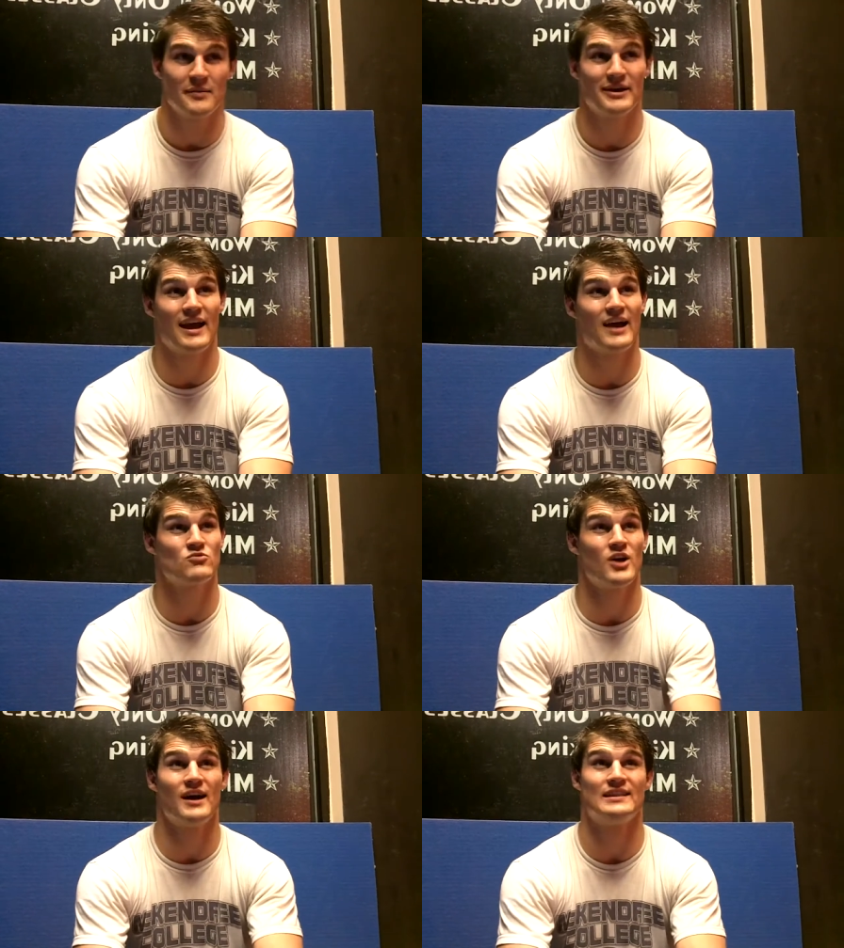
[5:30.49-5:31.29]
But yeah,
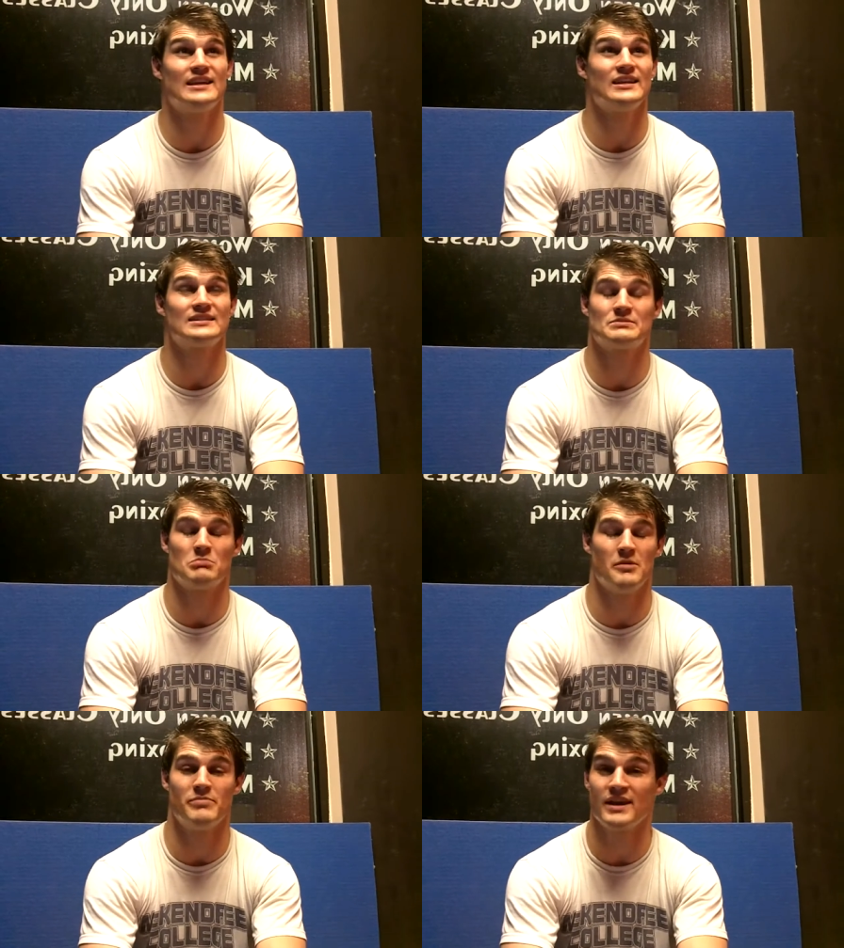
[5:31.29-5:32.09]
I'd, i think it's
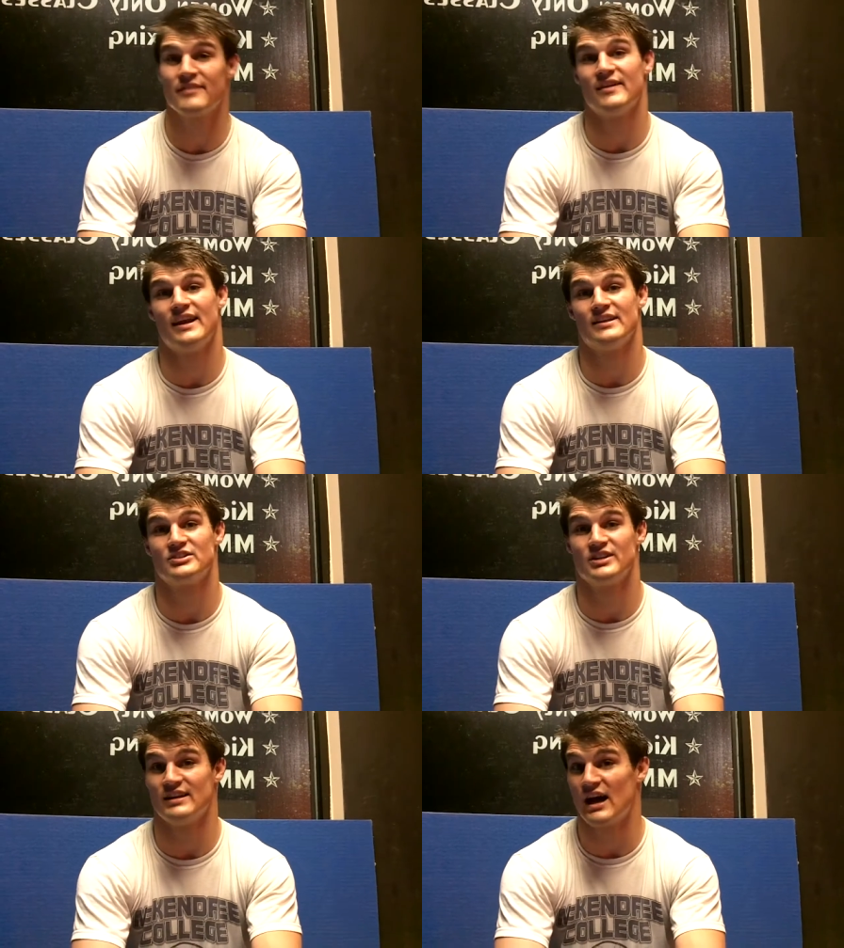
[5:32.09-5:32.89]
a big
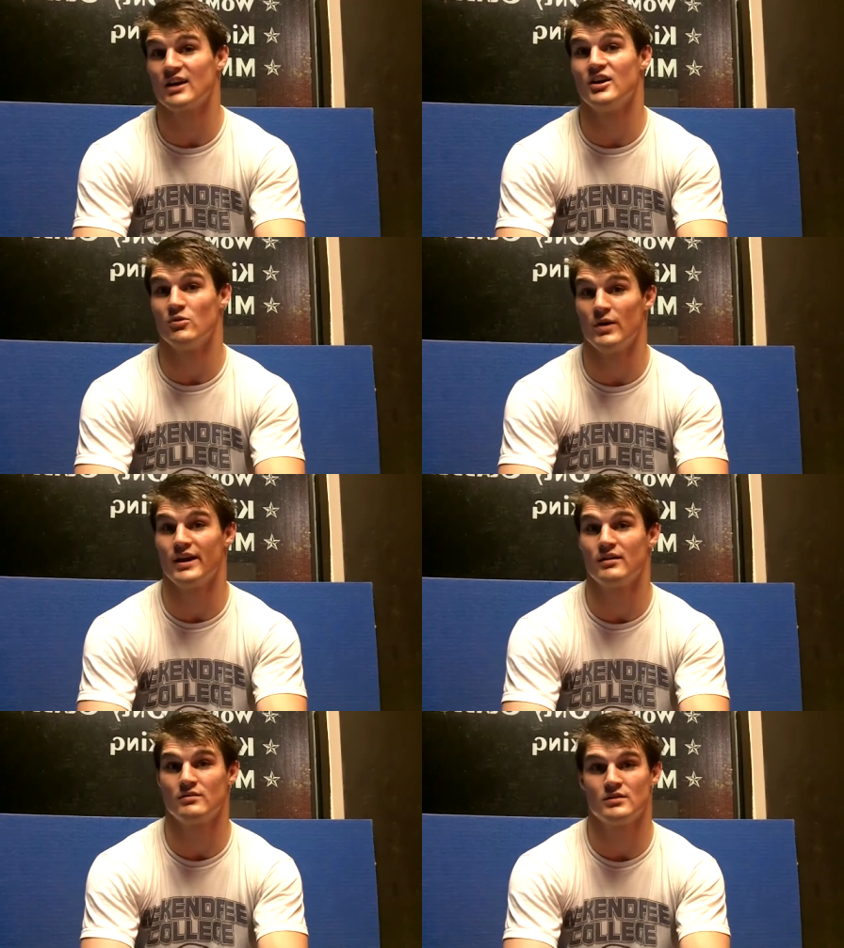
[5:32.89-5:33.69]
advantage to not cut weight.